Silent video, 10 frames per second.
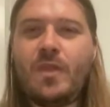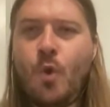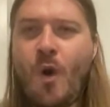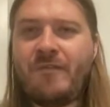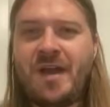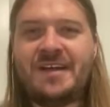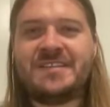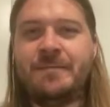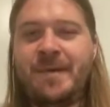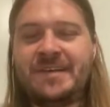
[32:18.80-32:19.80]
whoever has
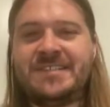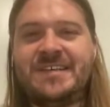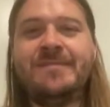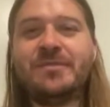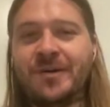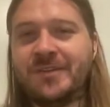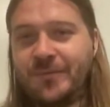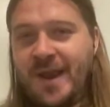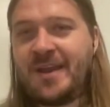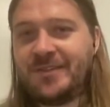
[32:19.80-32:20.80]
the best team during the
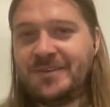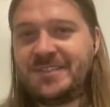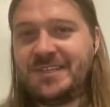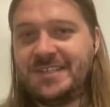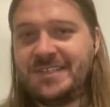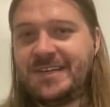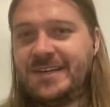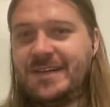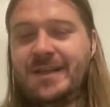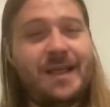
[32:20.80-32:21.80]
regular season,
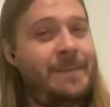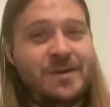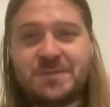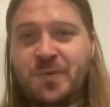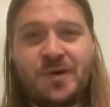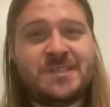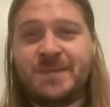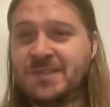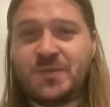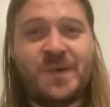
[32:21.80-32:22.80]
like most points,
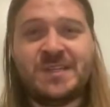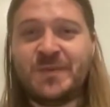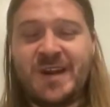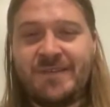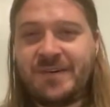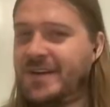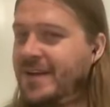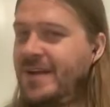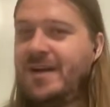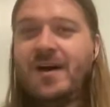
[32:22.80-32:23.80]
most wins, whatever,
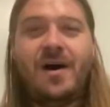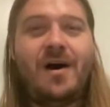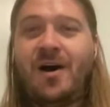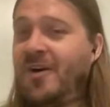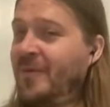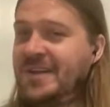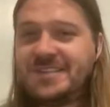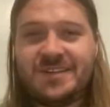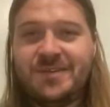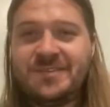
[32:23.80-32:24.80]

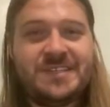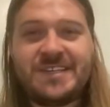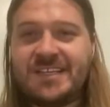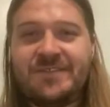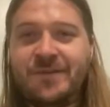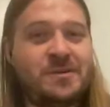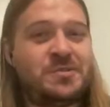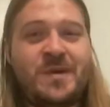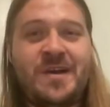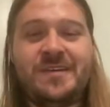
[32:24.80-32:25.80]
always loses like the
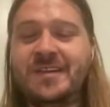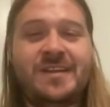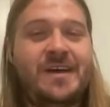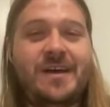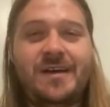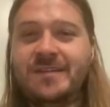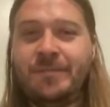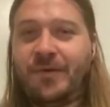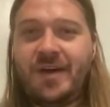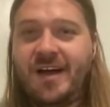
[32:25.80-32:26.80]
first round in the
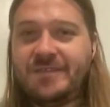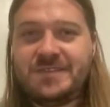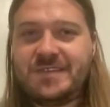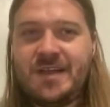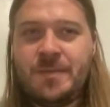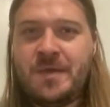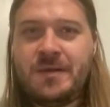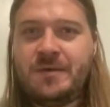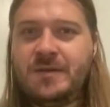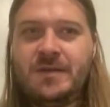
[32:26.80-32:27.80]
playoffs. And
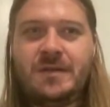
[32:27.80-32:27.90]
then